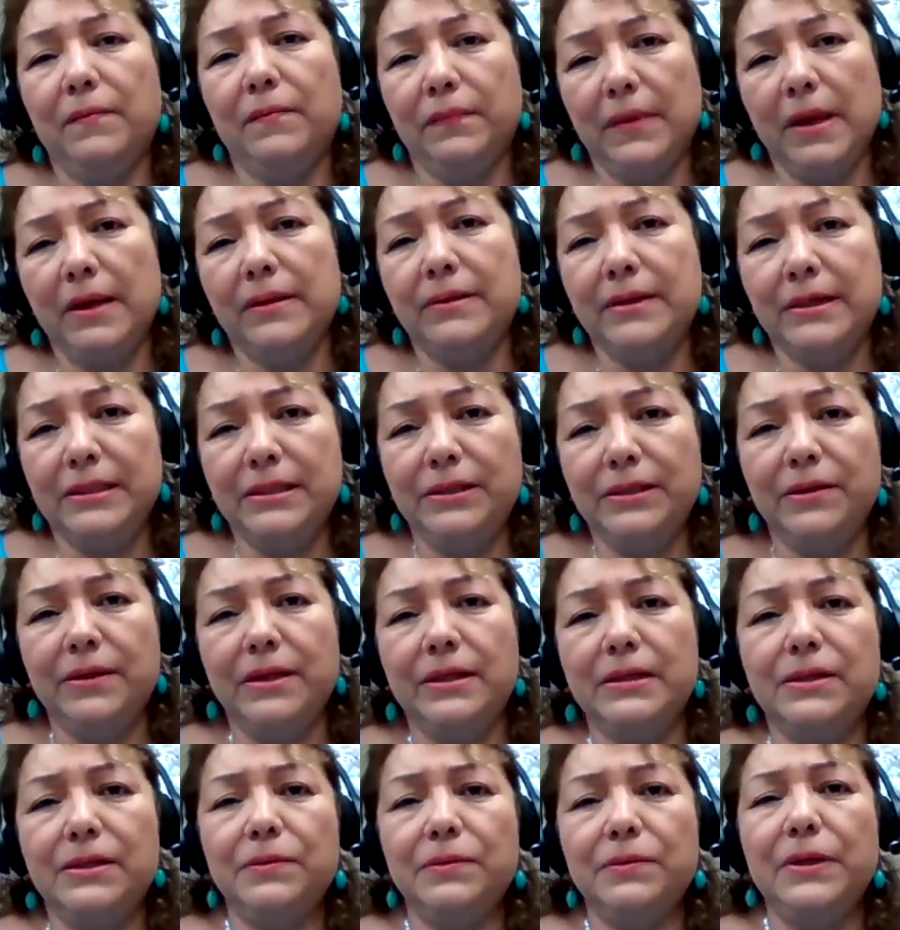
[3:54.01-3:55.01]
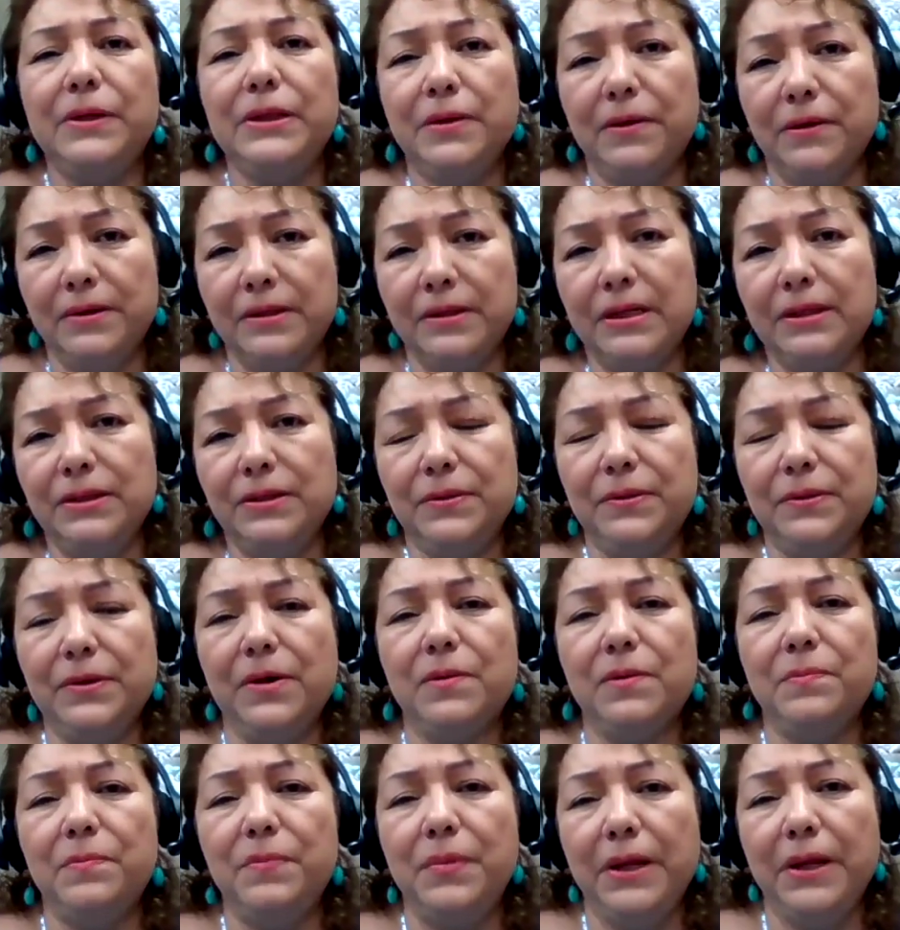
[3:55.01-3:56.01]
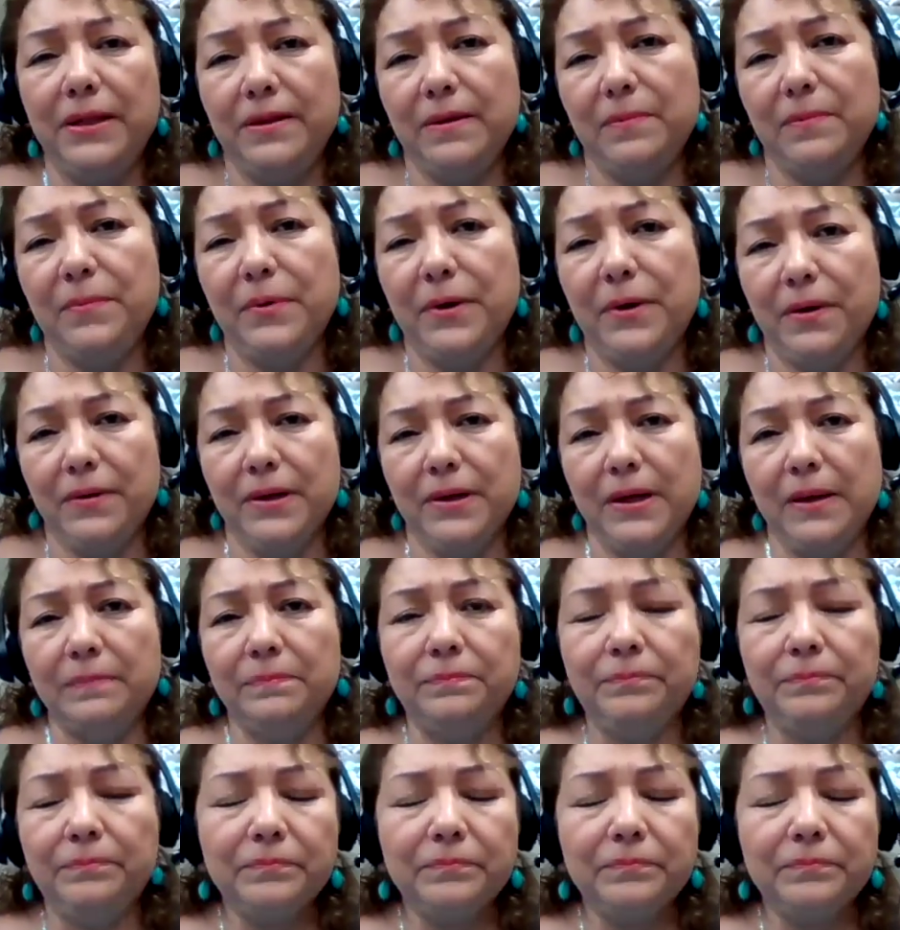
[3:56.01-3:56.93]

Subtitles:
that the students do in order to complete the program.